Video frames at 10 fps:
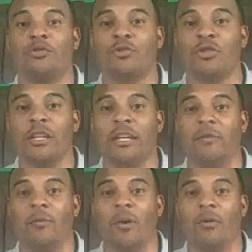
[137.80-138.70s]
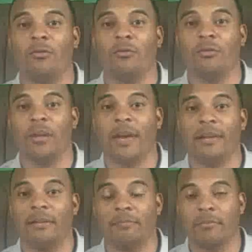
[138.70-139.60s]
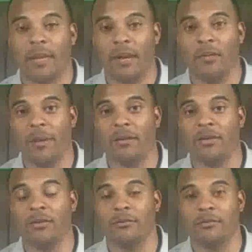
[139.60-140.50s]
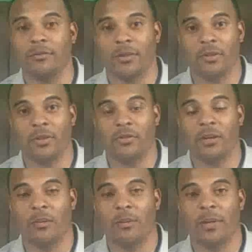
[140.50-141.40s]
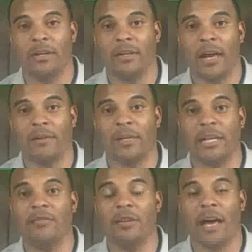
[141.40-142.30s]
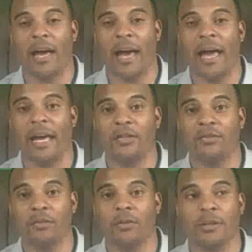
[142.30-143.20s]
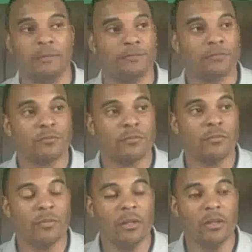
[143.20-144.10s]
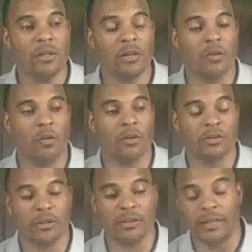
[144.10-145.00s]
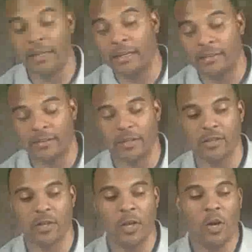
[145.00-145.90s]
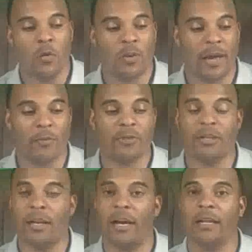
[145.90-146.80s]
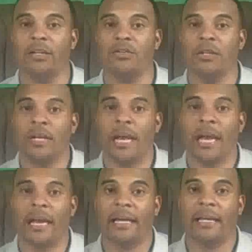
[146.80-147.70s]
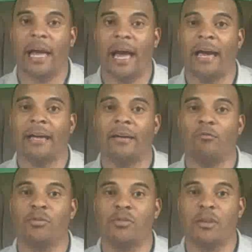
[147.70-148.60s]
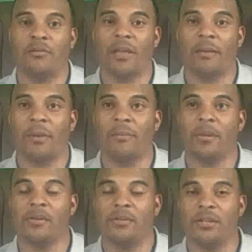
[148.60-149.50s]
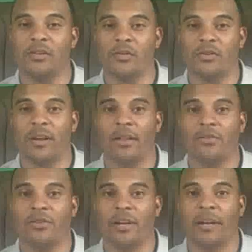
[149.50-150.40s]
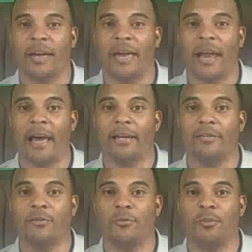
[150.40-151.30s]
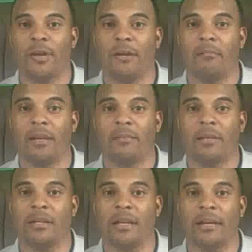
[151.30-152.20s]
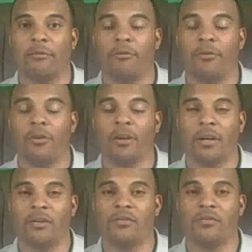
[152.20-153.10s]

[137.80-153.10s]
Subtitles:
she won't, care about you. Do you understand what I mean? I mean, even I had a story, or an instance when I was in college, and I received maybe a $600 check, and I spent maybe $400